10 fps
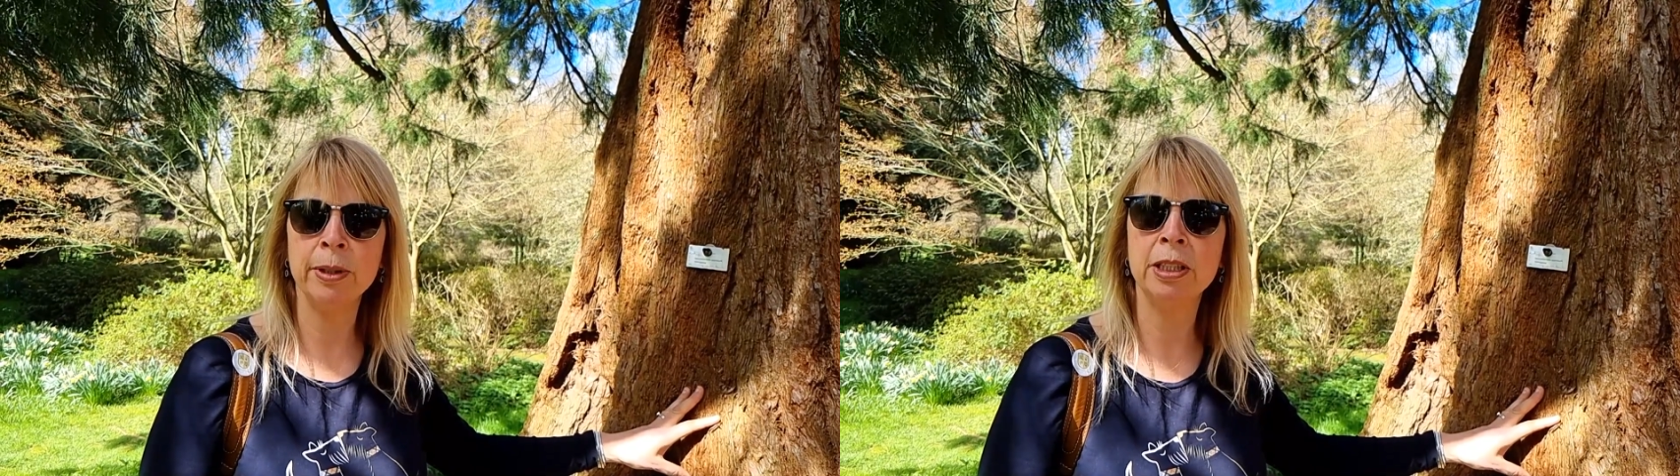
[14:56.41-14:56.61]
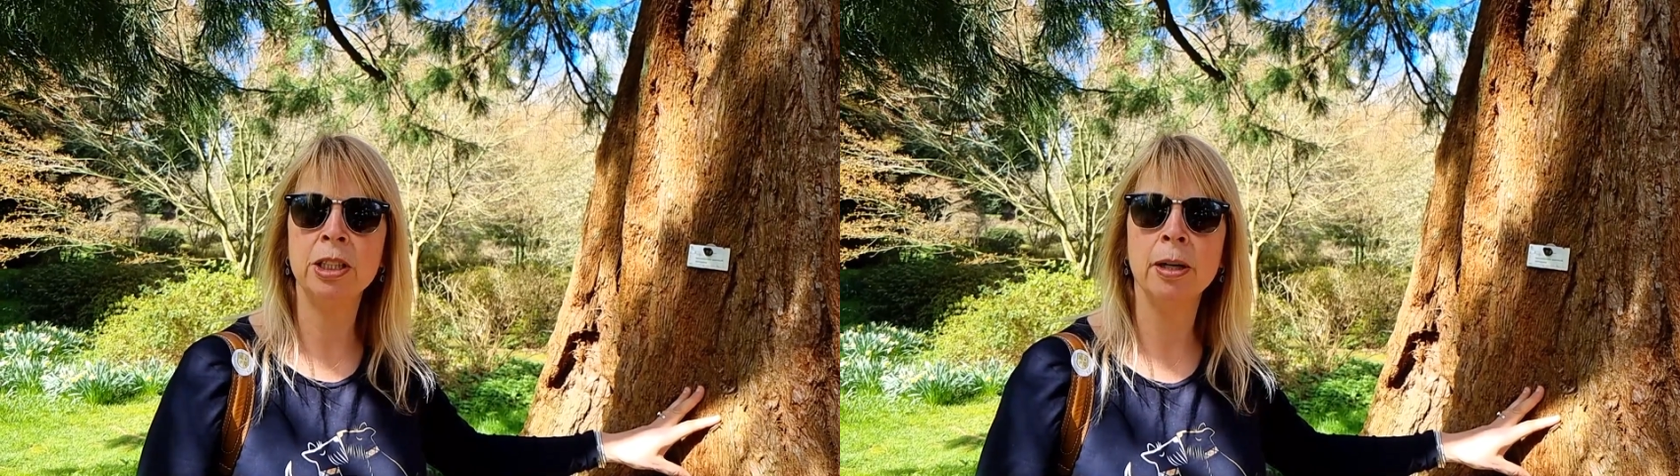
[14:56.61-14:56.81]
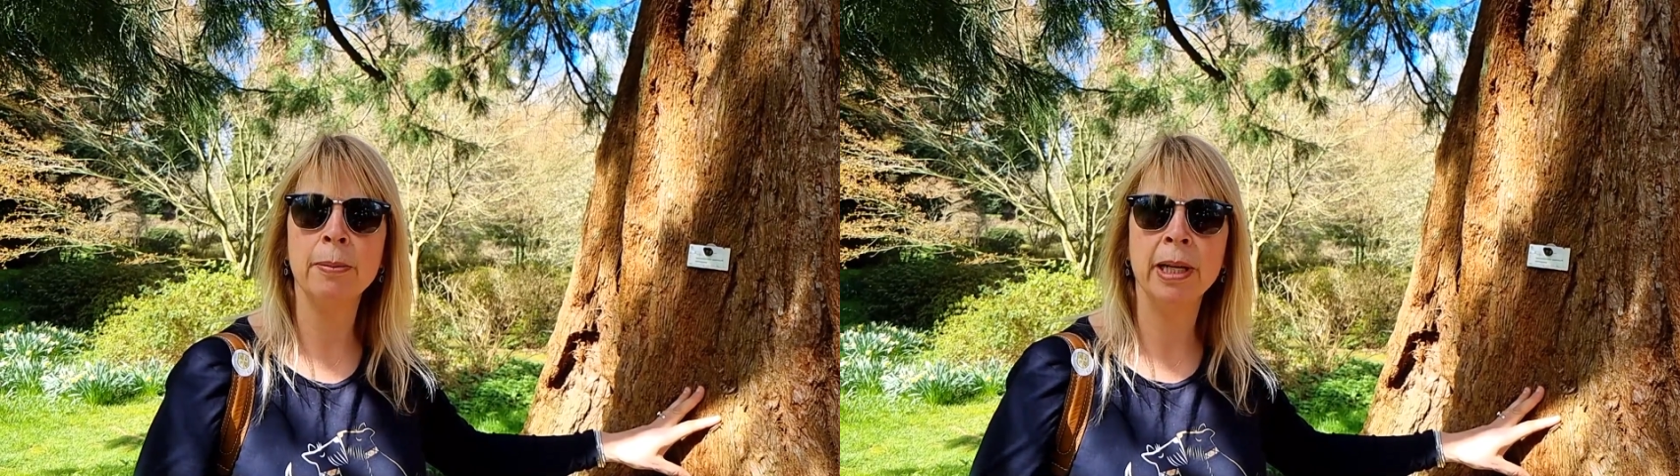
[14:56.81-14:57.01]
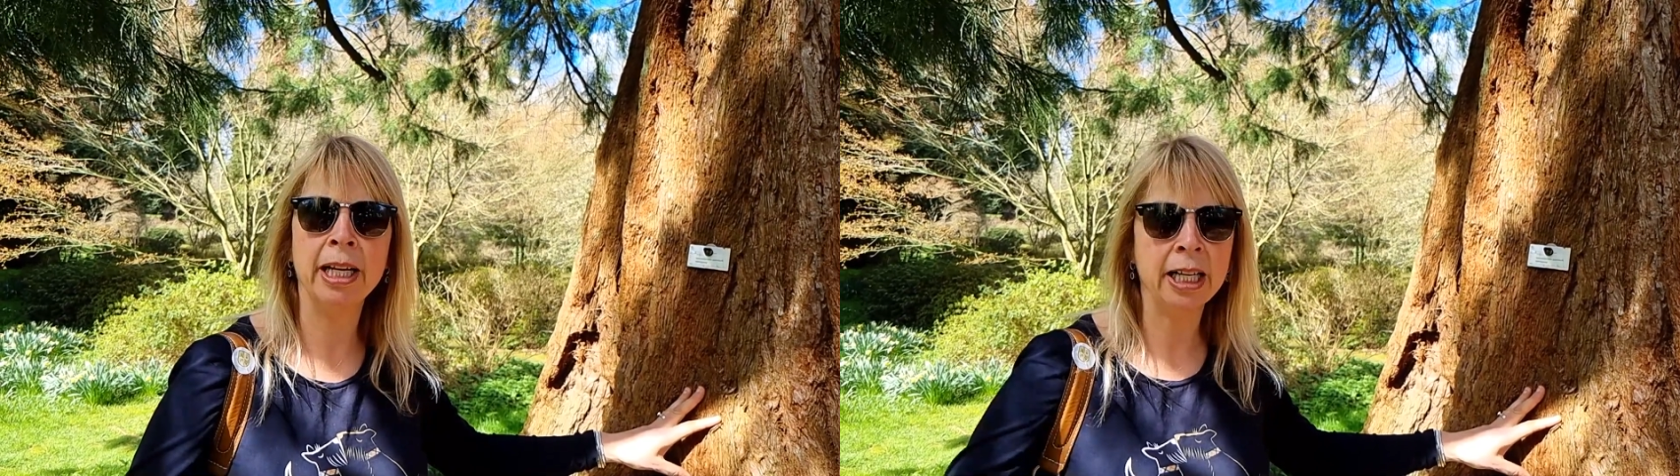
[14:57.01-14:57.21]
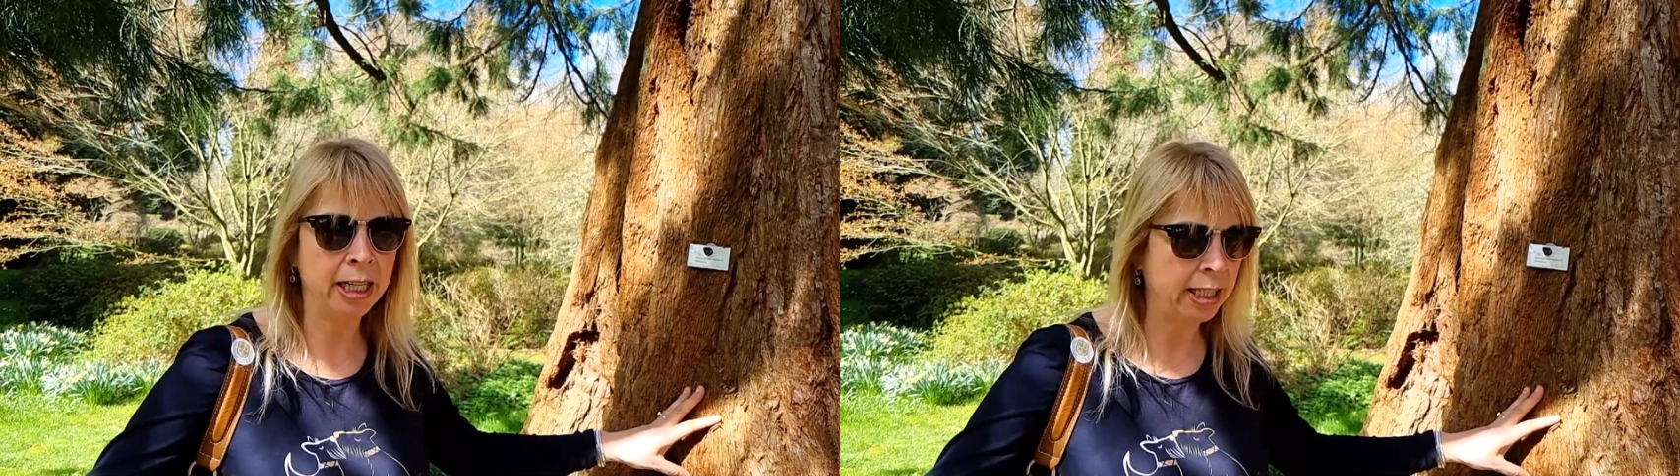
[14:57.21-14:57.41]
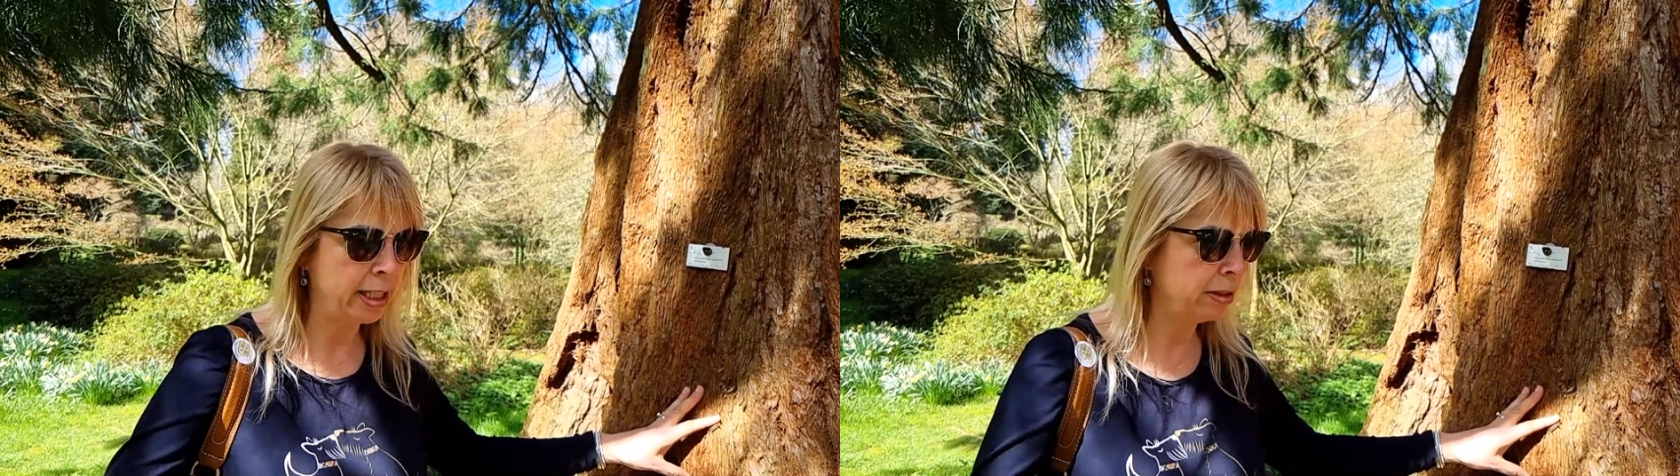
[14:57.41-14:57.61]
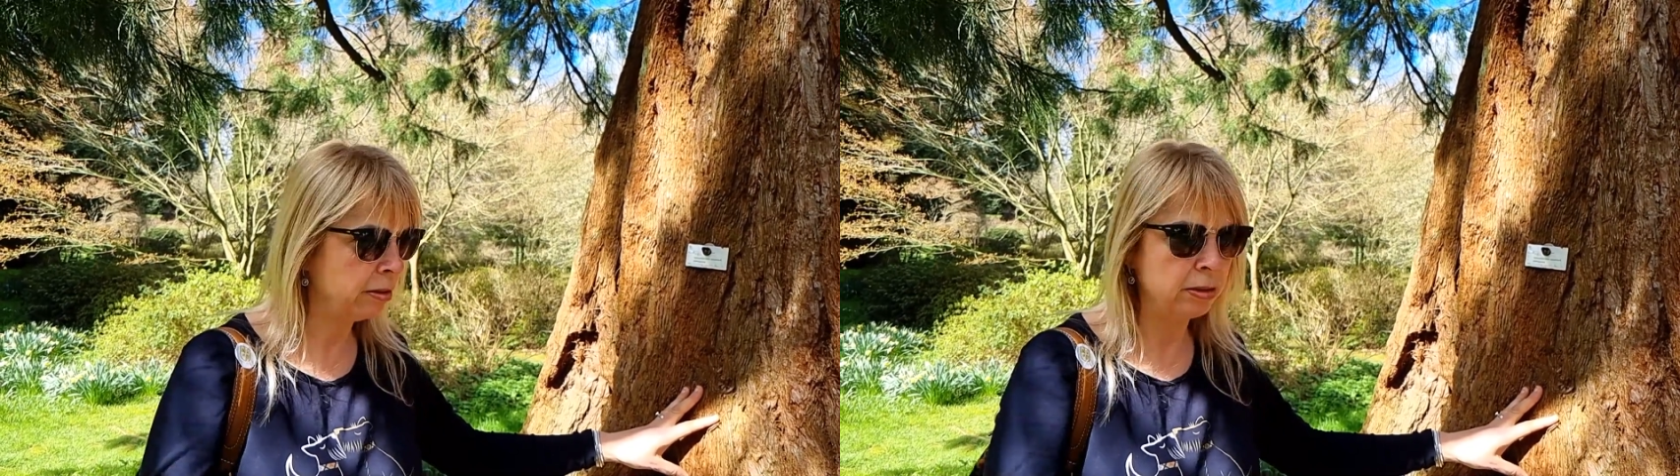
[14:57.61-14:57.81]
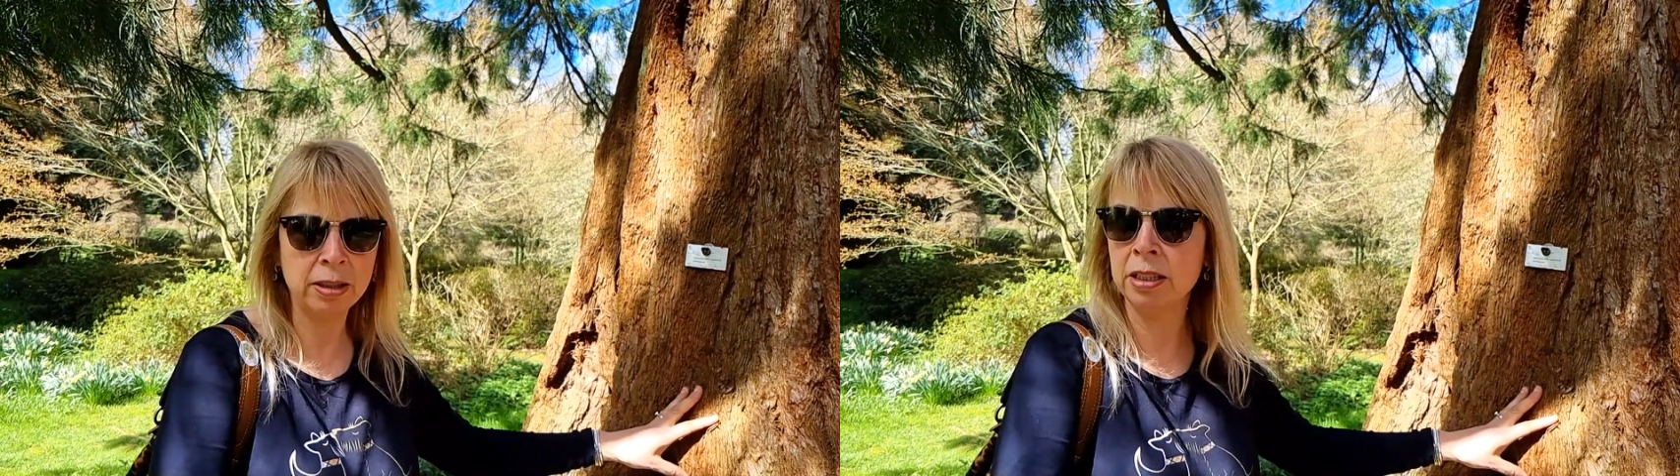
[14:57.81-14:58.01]
and the seeds have somewhere to
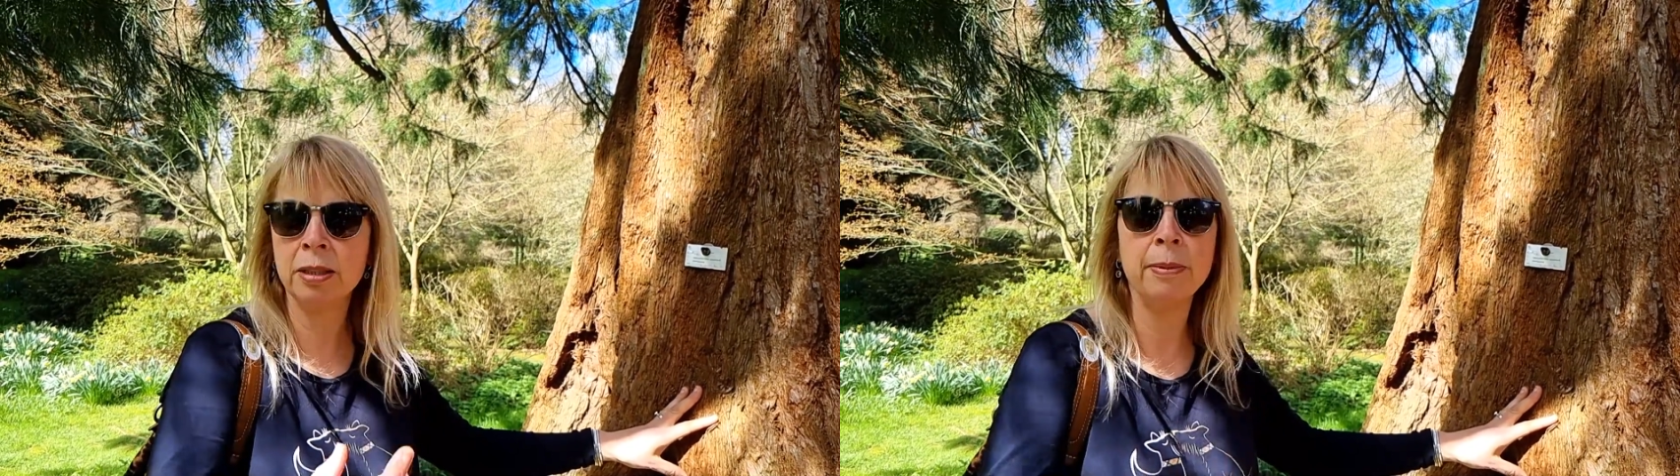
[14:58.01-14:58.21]
germinate,